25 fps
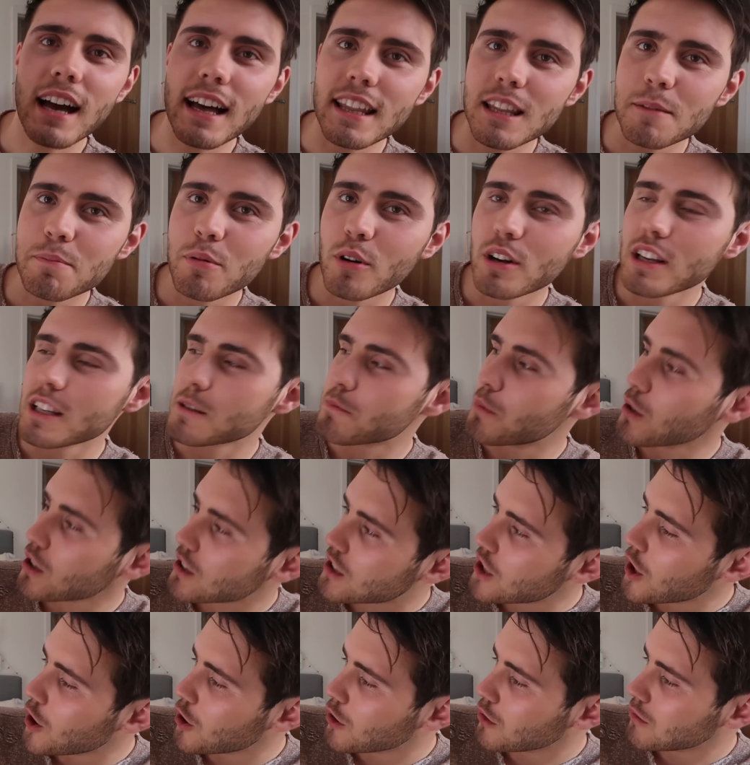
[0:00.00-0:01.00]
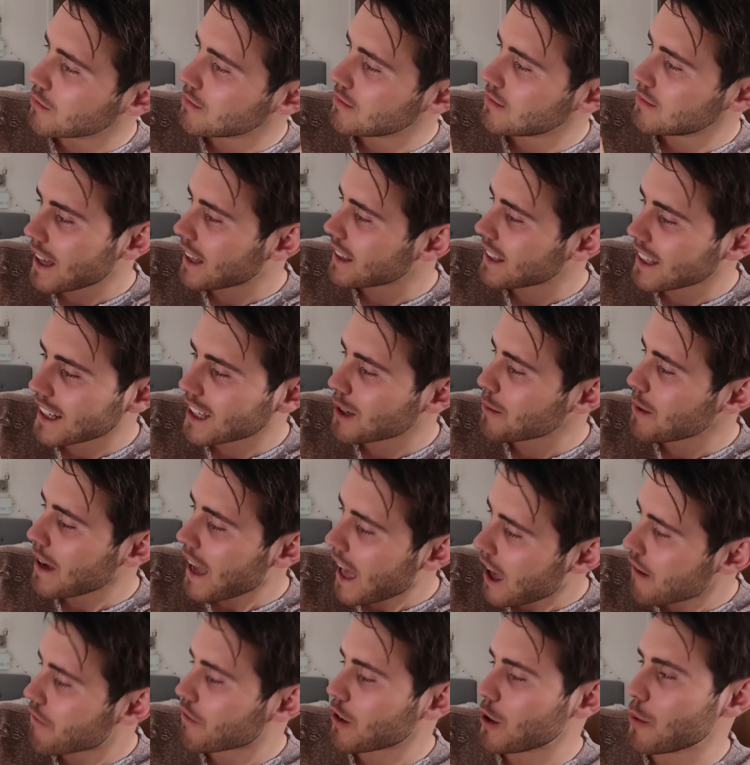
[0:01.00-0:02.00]
and the Pointless Book 2. And they're gonna
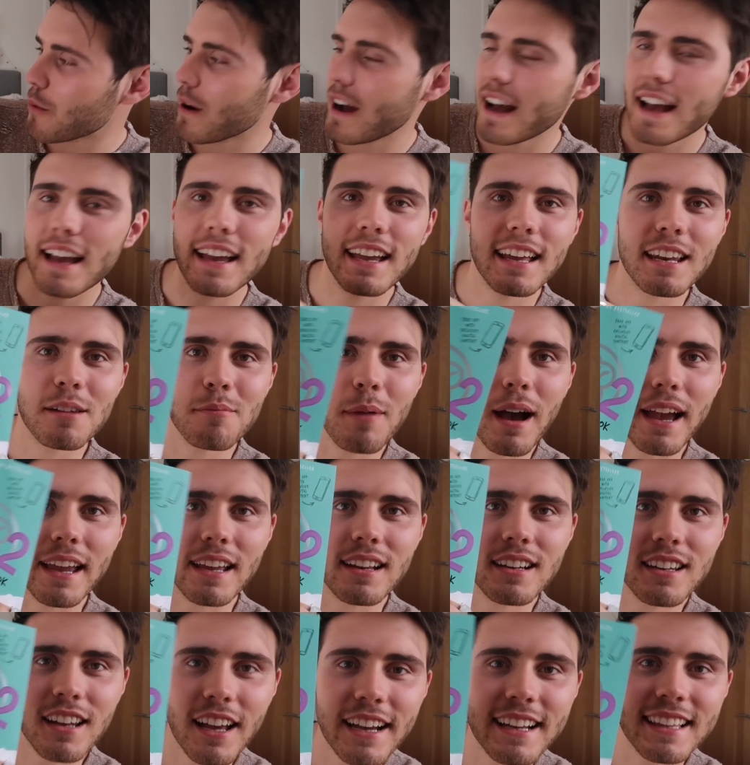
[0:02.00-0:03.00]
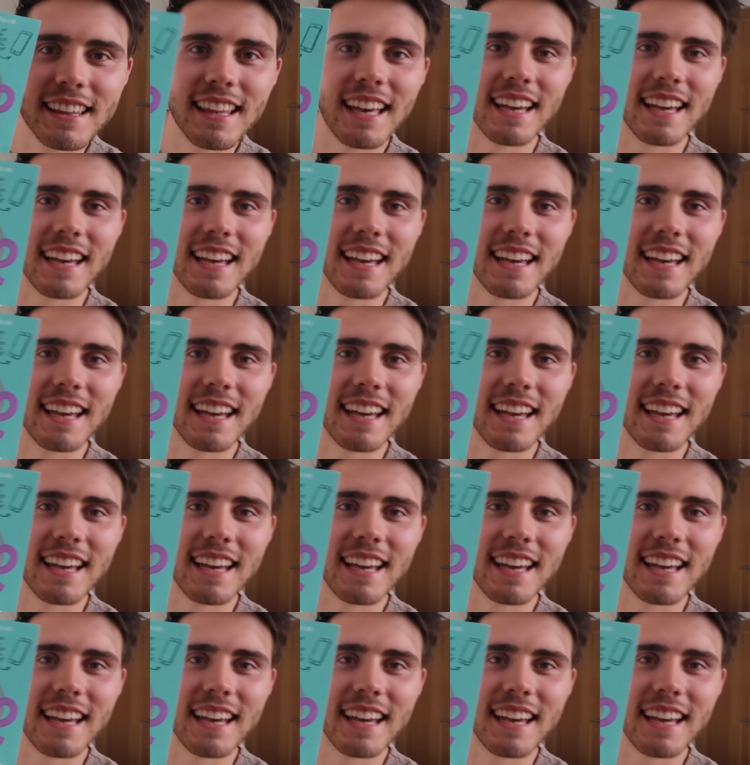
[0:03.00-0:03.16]
be everywhere in May, like